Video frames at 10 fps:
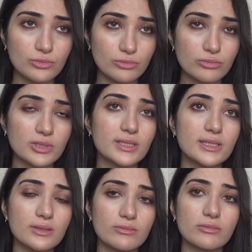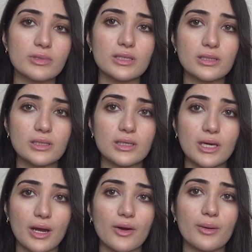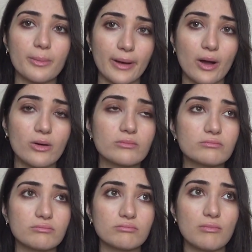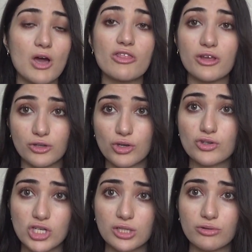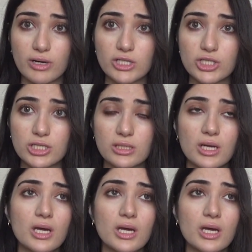really, really care about the new generation.